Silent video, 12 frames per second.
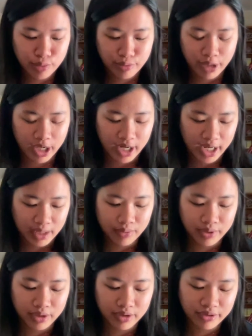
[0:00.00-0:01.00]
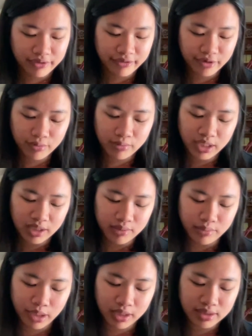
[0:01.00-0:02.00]
But I will film me
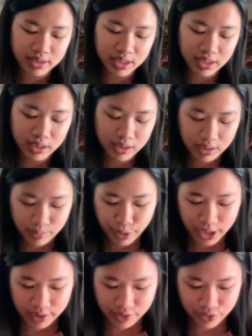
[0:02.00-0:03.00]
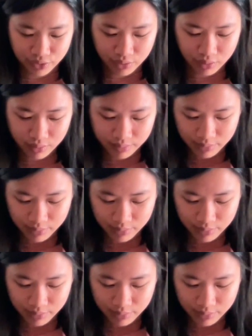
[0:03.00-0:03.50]
unboxing the pencil.